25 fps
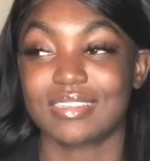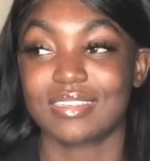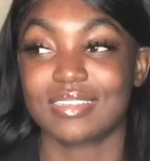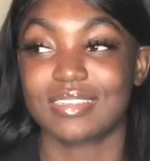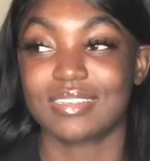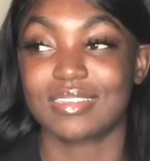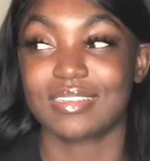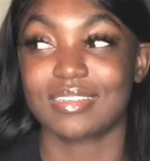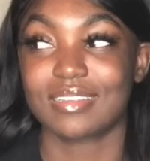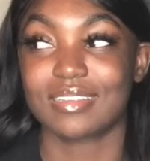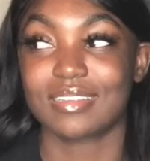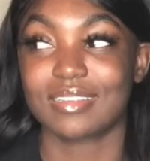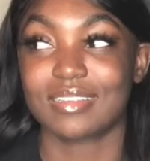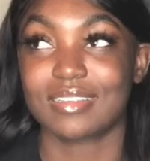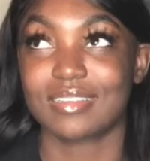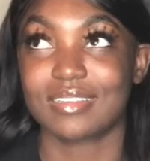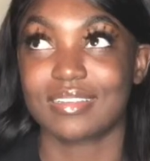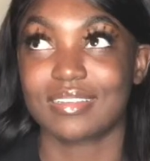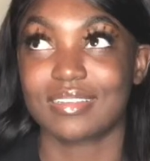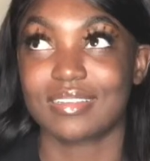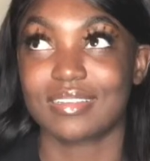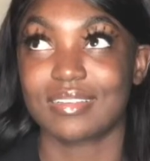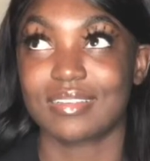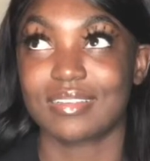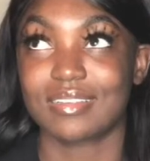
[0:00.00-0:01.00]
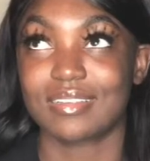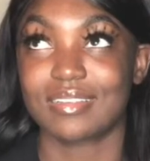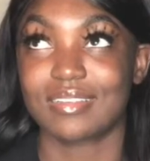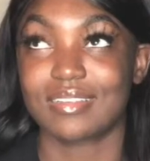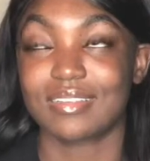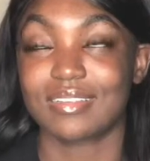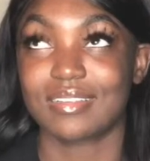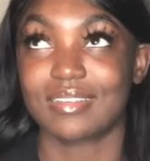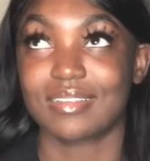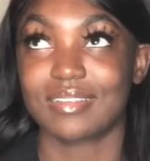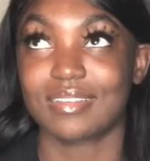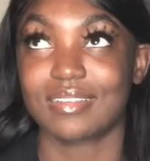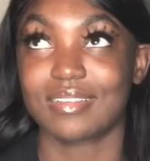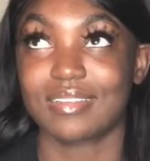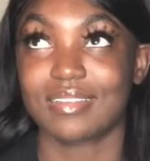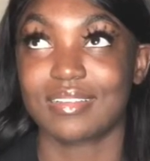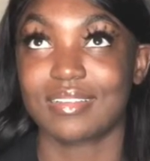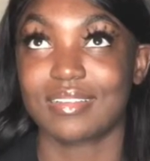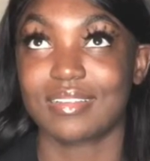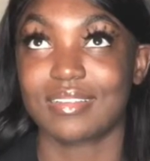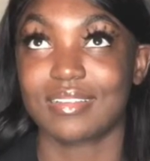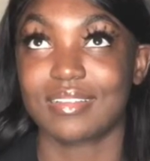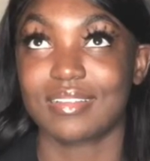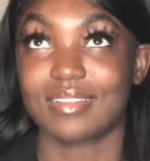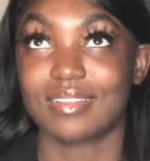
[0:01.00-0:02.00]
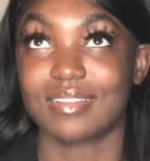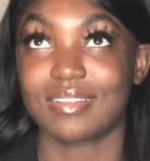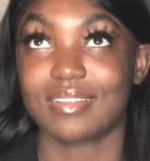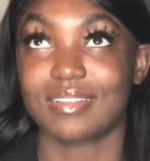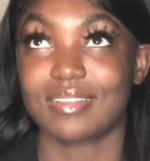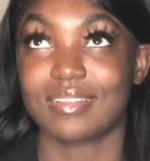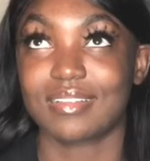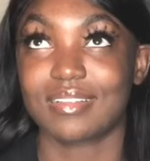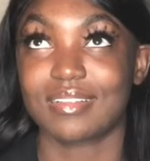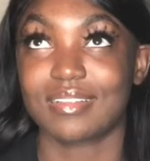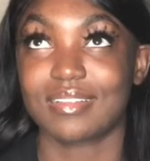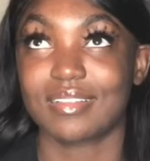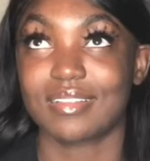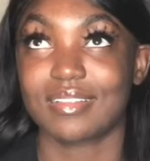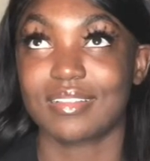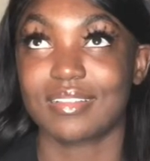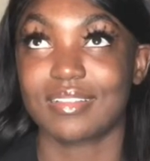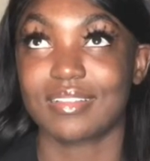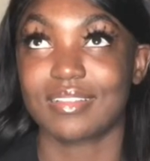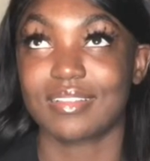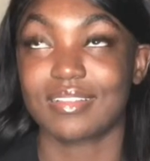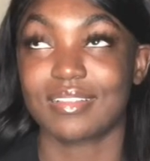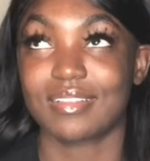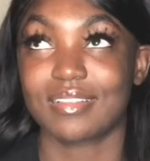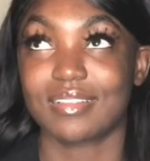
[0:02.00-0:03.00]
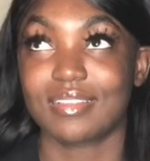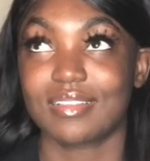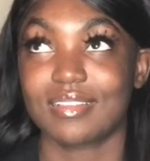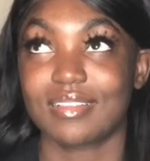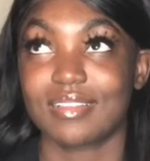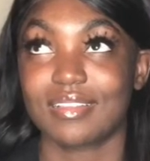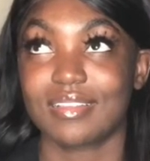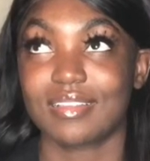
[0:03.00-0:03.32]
[no speech]